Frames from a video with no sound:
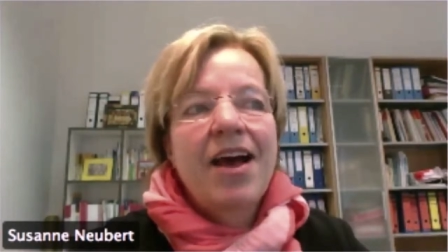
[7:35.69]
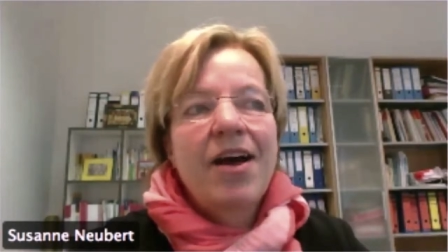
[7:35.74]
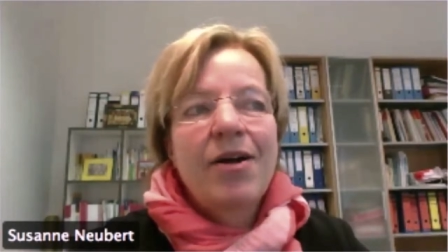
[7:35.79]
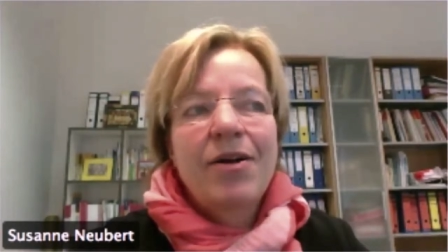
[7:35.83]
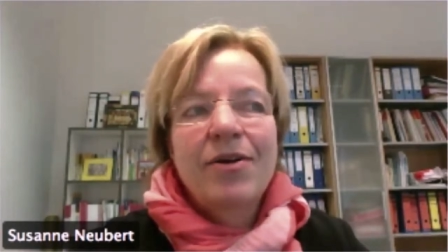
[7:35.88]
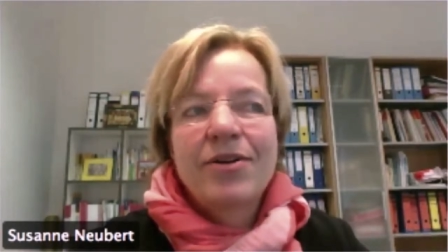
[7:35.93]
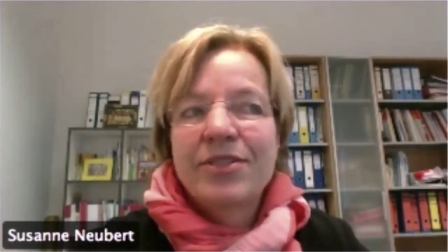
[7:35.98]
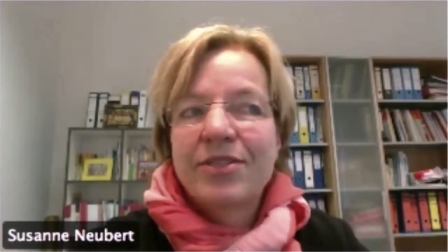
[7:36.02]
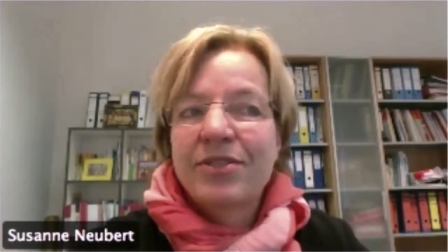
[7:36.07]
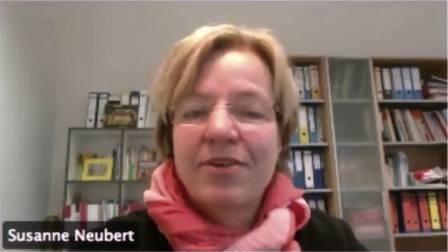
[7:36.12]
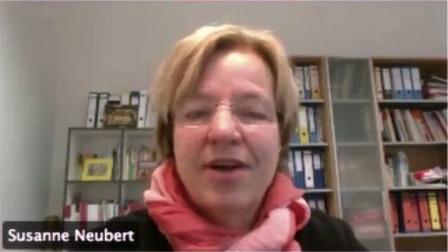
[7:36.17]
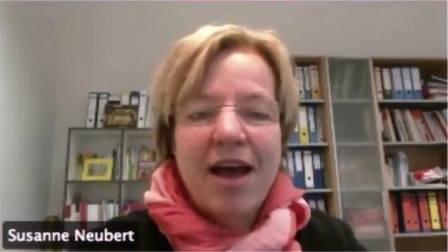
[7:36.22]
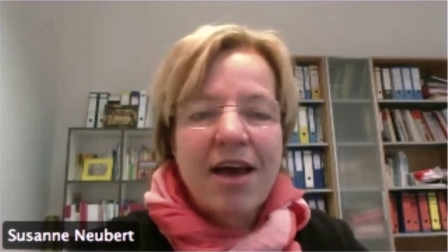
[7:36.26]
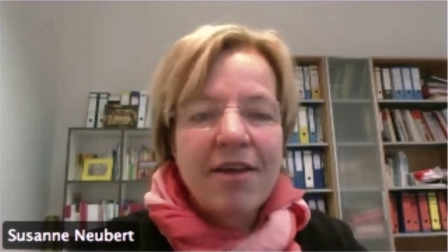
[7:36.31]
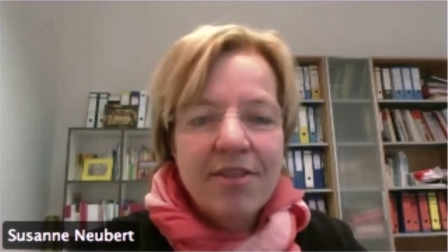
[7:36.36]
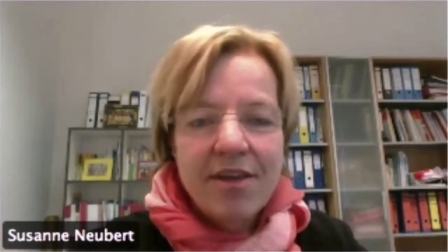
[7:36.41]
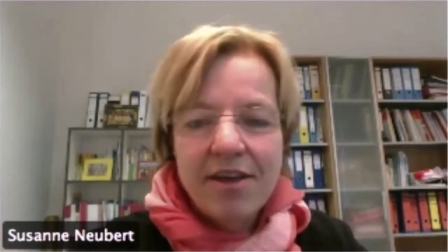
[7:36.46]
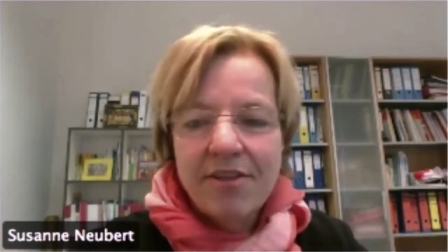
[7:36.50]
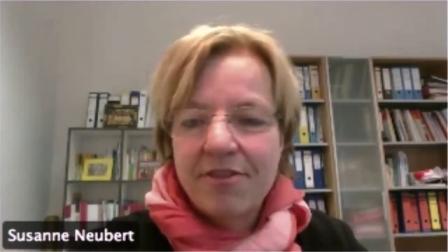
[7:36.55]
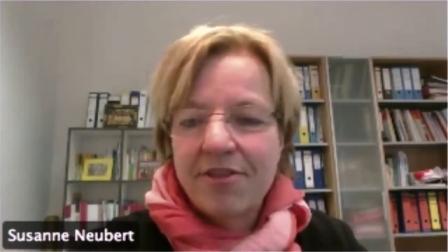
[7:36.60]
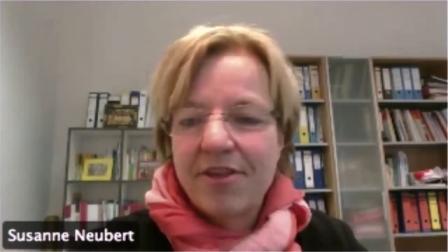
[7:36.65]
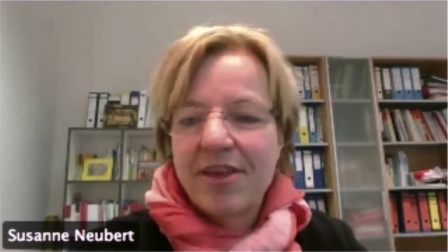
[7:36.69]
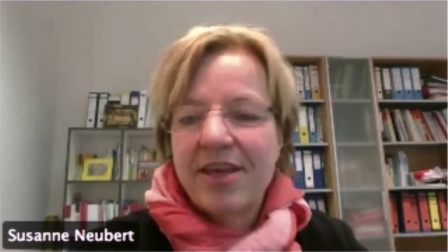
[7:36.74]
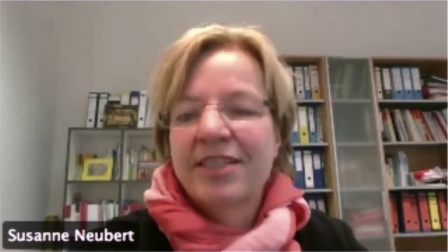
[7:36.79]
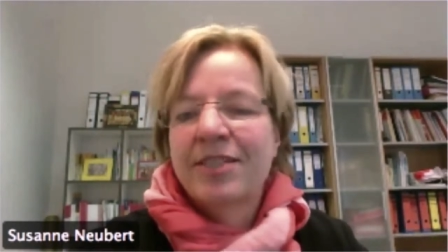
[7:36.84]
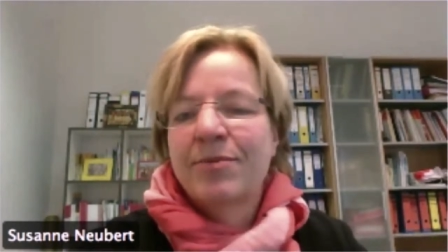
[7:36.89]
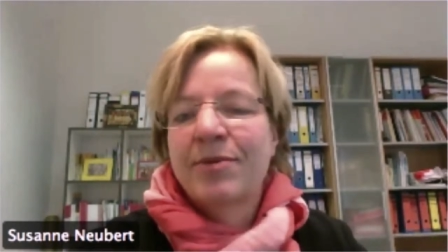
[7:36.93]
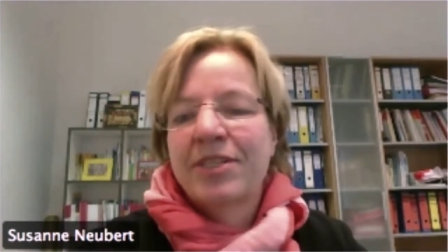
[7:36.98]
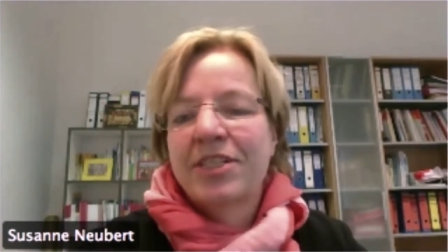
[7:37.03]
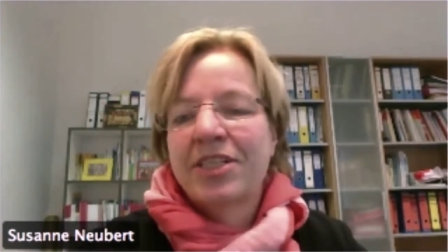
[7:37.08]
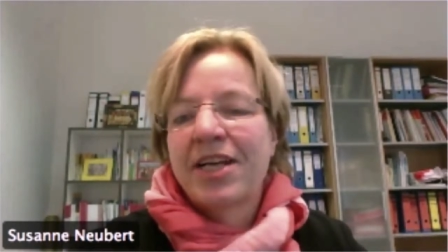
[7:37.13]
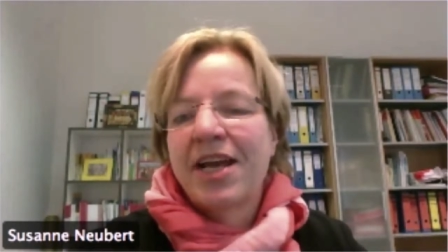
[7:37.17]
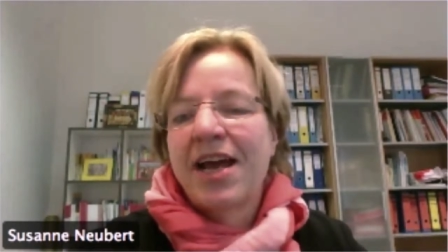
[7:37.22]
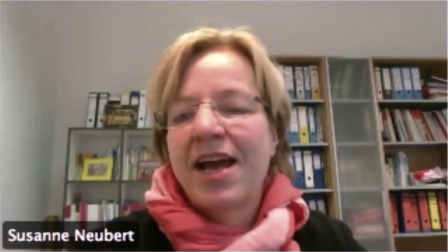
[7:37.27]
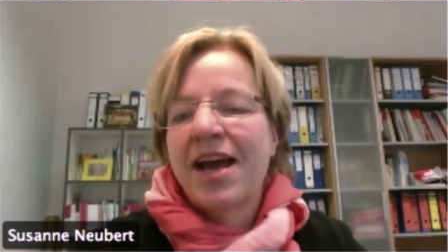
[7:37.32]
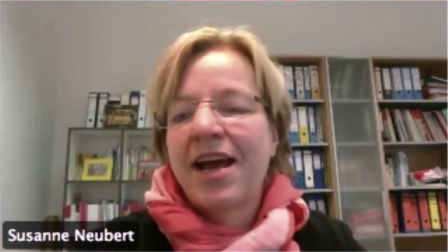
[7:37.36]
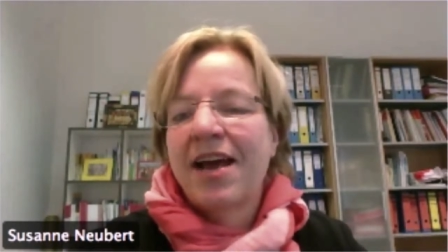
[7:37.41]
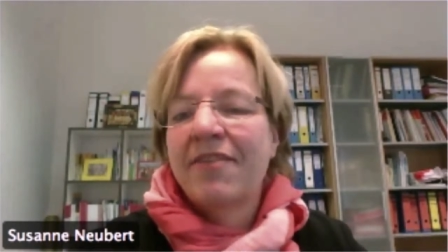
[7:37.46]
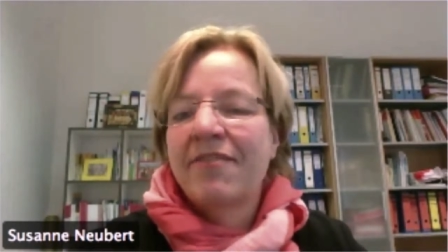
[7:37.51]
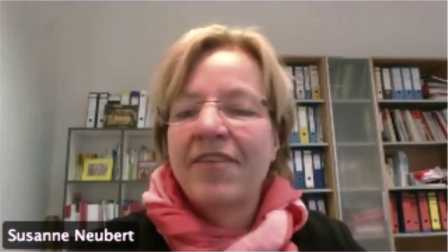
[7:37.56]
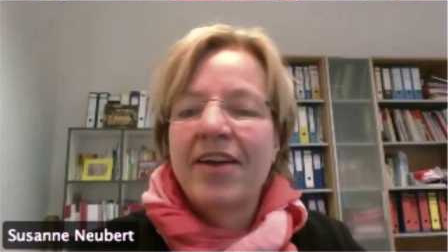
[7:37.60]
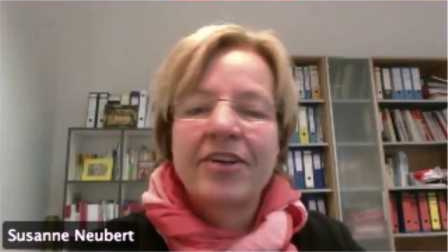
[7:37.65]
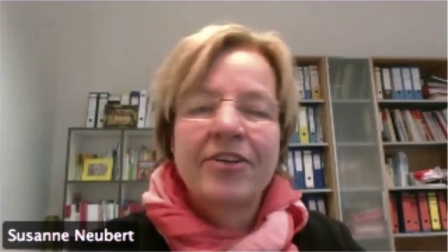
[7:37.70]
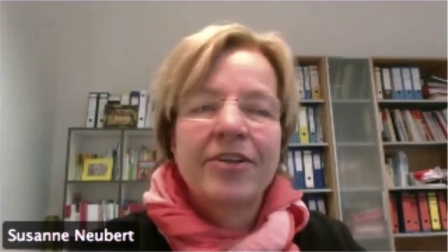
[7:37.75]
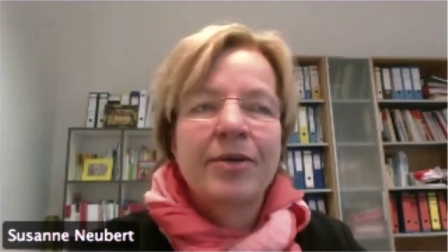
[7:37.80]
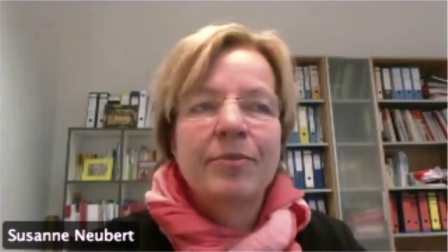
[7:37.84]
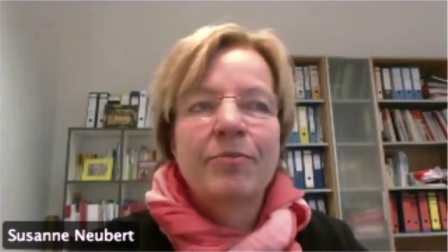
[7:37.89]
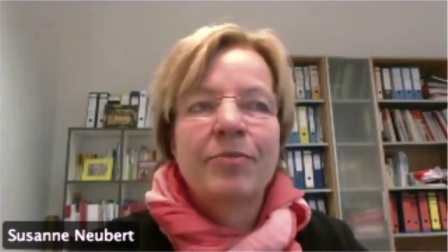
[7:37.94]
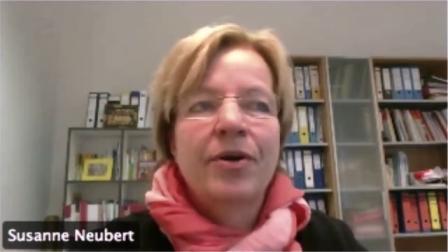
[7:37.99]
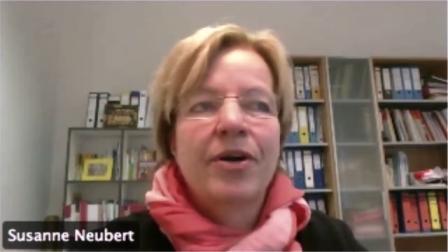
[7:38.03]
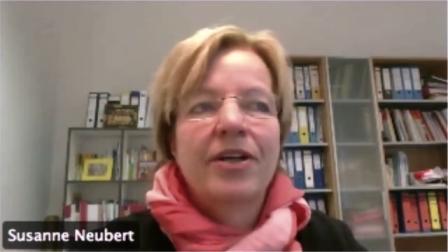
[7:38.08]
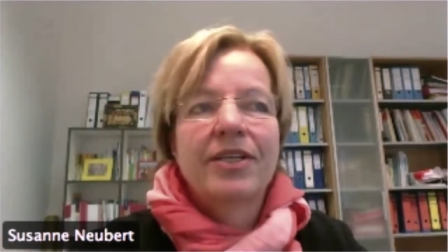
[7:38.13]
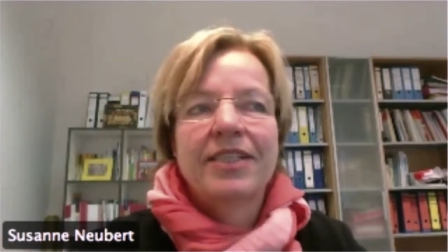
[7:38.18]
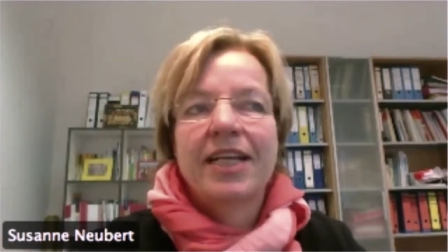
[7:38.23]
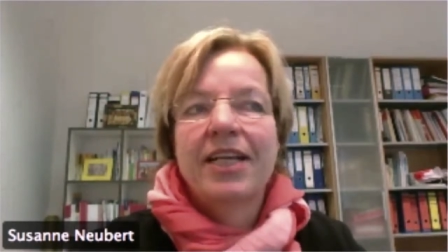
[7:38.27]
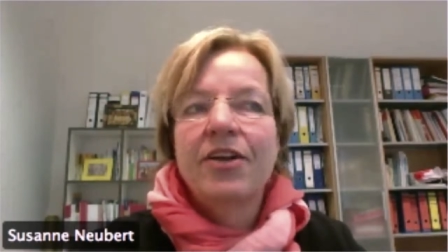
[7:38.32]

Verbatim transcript: are also other things which are very important,